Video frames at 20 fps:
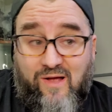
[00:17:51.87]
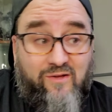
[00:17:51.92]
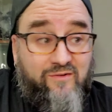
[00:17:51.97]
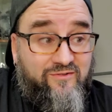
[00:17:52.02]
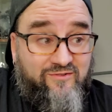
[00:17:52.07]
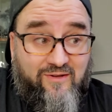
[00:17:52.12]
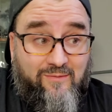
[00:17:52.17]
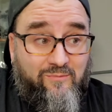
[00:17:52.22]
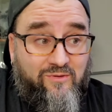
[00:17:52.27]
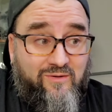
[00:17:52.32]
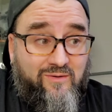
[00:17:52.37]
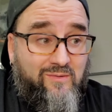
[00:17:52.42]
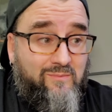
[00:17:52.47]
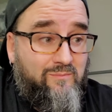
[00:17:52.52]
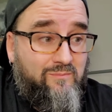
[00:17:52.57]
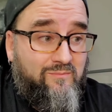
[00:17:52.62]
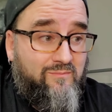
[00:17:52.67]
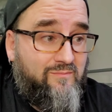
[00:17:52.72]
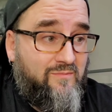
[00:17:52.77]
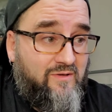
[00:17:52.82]
Some of
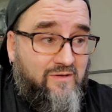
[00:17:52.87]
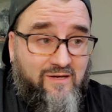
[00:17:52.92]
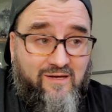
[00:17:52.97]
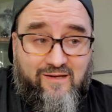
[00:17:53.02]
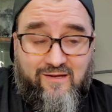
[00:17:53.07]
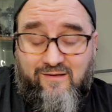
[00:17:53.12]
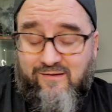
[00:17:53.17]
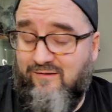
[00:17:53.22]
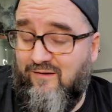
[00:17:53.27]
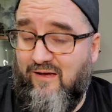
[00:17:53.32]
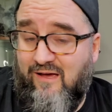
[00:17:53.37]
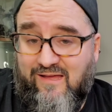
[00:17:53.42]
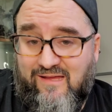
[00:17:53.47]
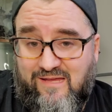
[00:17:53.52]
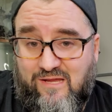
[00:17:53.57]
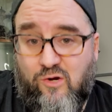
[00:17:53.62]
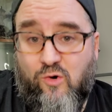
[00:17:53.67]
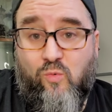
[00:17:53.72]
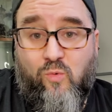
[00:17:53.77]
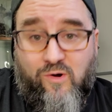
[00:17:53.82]
them I
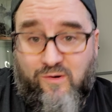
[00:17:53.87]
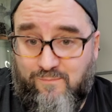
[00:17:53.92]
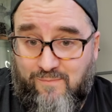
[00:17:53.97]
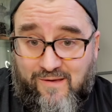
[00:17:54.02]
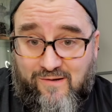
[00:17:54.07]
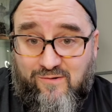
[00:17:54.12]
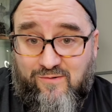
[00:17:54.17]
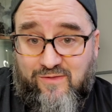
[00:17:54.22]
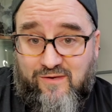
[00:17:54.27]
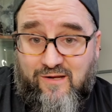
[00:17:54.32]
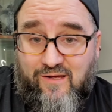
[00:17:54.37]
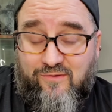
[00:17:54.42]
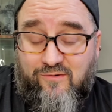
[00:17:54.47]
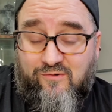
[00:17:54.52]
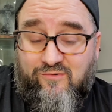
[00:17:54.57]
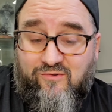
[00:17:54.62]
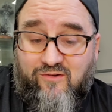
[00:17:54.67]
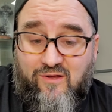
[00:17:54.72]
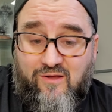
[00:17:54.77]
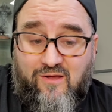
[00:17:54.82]
hear work better than others,